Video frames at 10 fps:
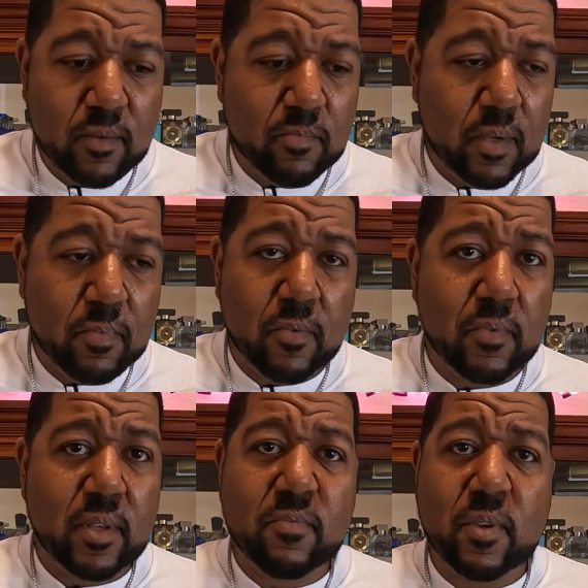the people
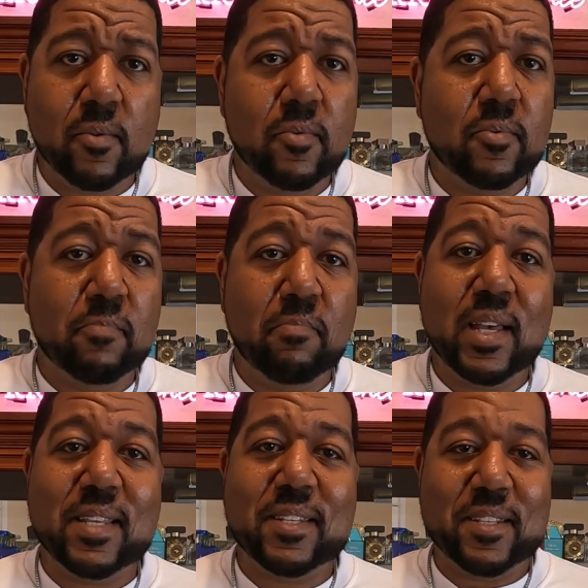with huge
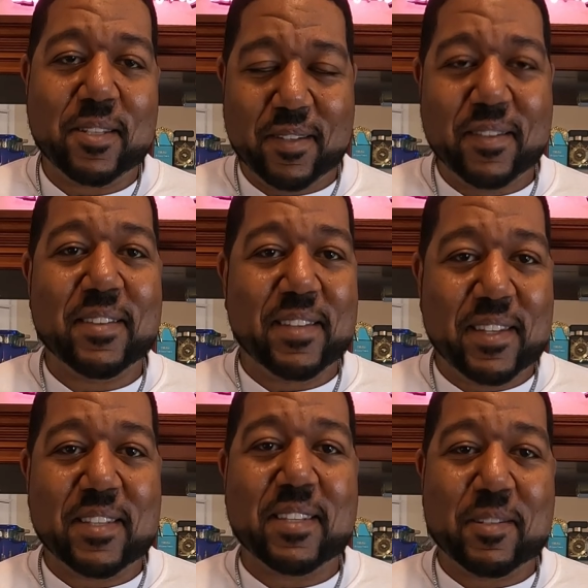budgets.
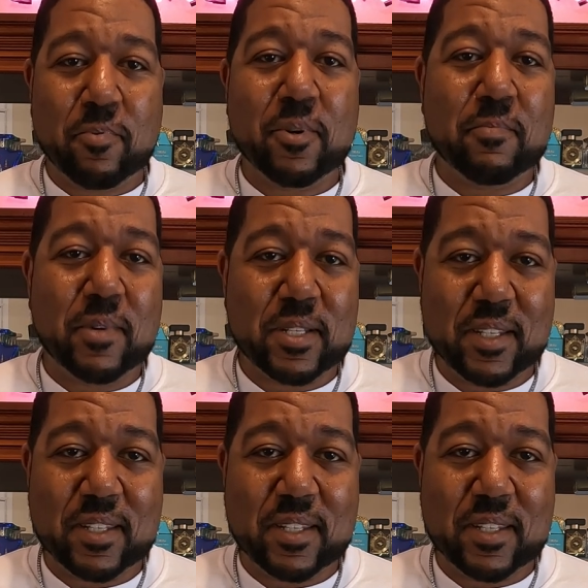This is pretty much the